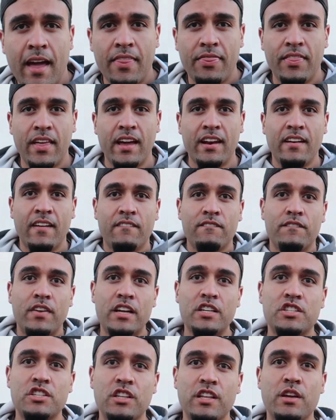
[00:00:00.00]
And then
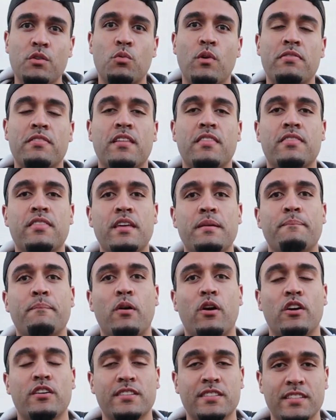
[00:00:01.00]
eventually, when the theme
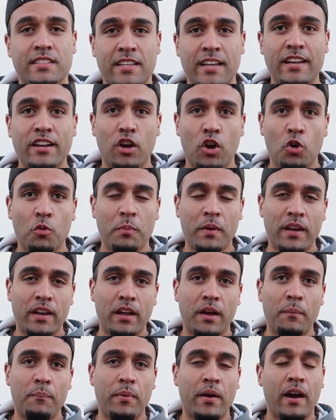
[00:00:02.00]
parks did
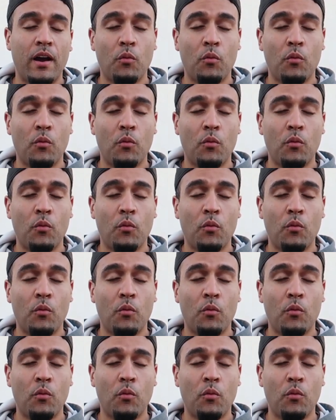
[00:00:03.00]
open up,